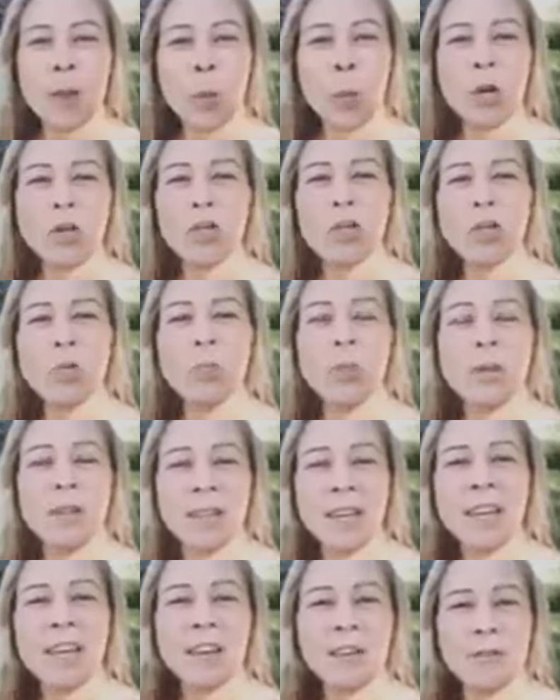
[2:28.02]
What you
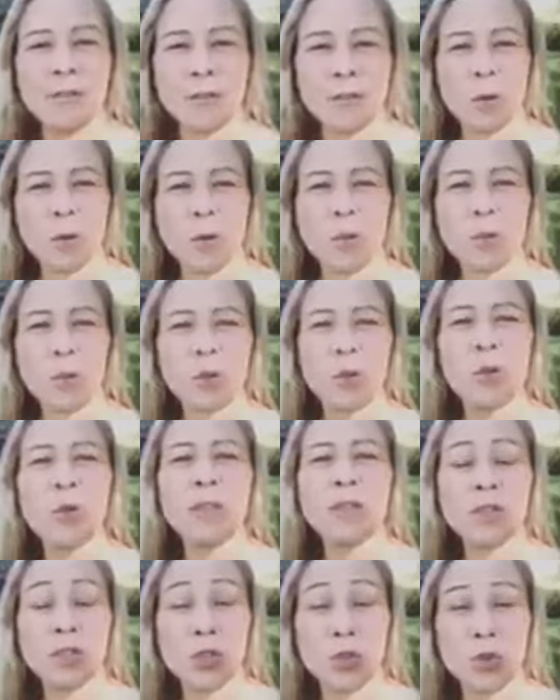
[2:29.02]
believe to be true
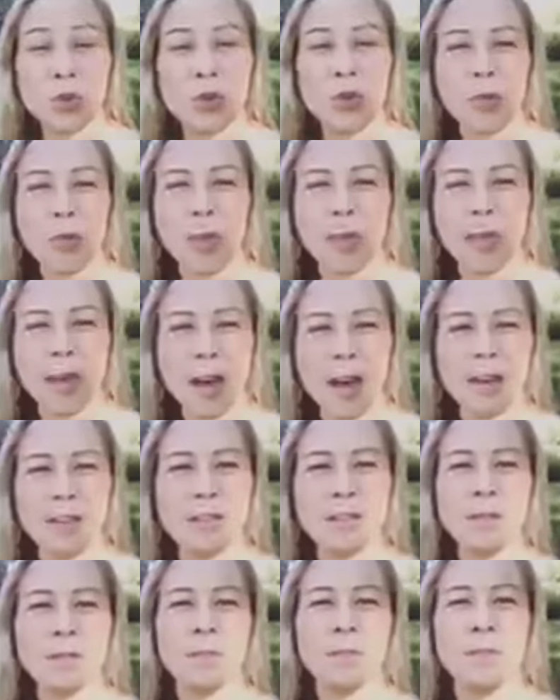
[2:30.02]
is true
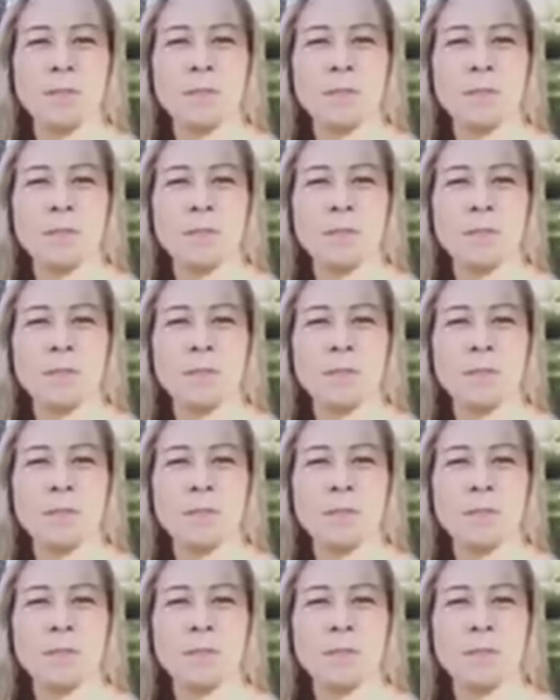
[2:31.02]
because